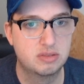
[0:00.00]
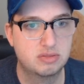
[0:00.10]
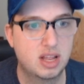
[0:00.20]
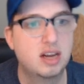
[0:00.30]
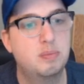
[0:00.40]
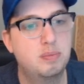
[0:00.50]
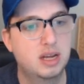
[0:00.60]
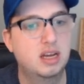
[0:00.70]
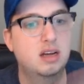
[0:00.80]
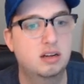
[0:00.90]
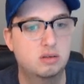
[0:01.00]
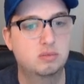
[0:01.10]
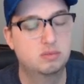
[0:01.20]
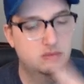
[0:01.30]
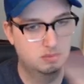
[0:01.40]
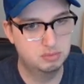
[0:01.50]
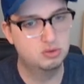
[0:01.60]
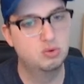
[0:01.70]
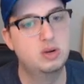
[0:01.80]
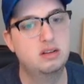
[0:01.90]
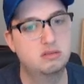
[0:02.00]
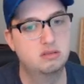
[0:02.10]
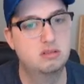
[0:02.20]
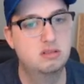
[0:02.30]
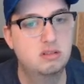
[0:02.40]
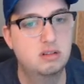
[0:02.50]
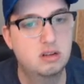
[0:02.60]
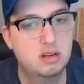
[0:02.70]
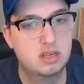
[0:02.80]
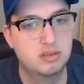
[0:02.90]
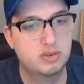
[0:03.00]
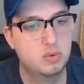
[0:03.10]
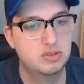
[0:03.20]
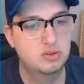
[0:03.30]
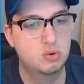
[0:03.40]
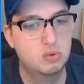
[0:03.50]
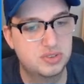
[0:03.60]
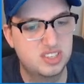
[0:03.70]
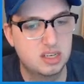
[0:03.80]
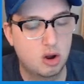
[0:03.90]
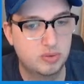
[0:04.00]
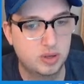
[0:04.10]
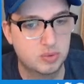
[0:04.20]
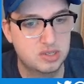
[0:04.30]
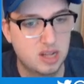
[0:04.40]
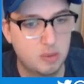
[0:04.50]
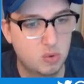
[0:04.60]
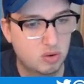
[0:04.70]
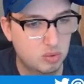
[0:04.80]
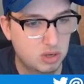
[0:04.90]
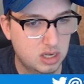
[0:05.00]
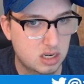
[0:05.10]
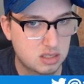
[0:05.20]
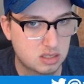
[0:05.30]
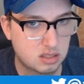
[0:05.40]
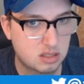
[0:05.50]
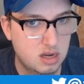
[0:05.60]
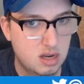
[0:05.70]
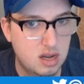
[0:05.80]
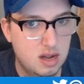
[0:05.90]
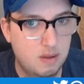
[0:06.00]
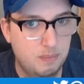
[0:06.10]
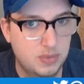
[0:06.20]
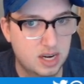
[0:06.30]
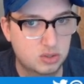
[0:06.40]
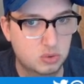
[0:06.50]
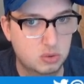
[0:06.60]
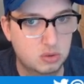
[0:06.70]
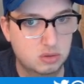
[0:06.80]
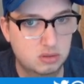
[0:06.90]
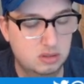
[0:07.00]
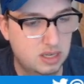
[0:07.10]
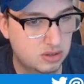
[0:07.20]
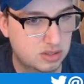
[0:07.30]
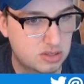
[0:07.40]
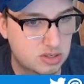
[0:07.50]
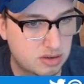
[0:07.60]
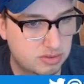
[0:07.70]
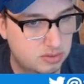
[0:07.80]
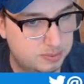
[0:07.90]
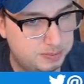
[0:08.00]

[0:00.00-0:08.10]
of like picking between different ones. Cool. We'll see. Hopefully we'll see that more when we get into actual character stuff.